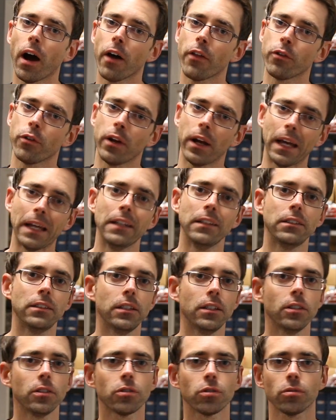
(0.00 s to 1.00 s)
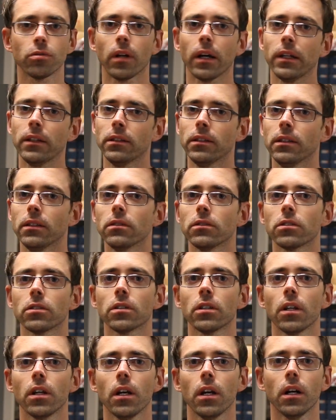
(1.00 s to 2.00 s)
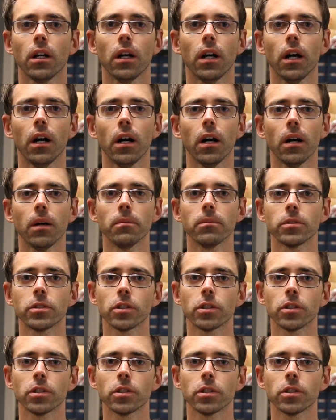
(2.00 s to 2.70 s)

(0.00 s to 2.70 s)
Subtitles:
either 18s or 19s.